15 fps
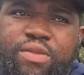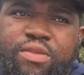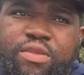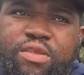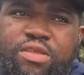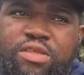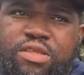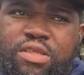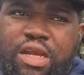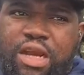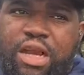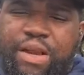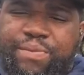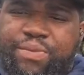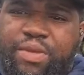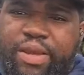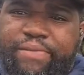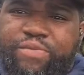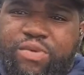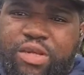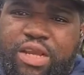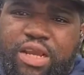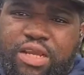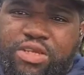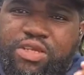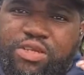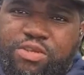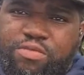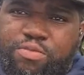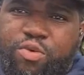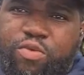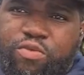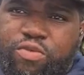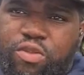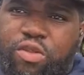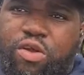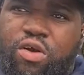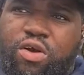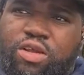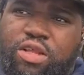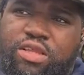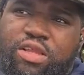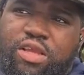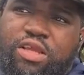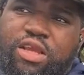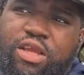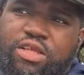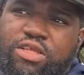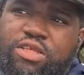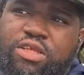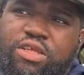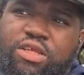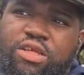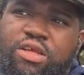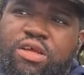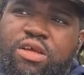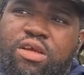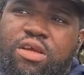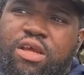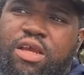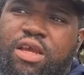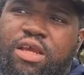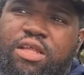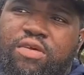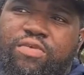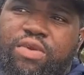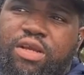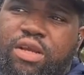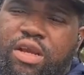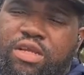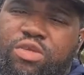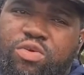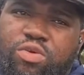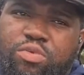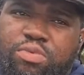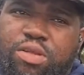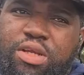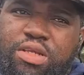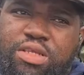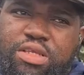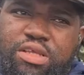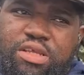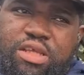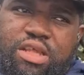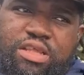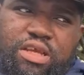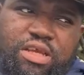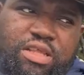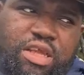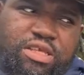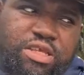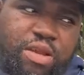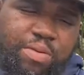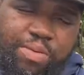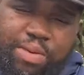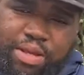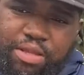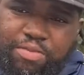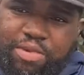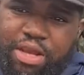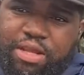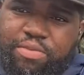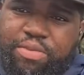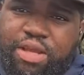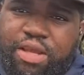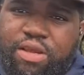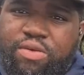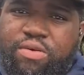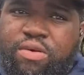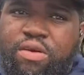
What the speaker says: the times have changed and have moved along. I think Kansas City, Andy Reid got too complacent, and I think that's coming back to bite them now.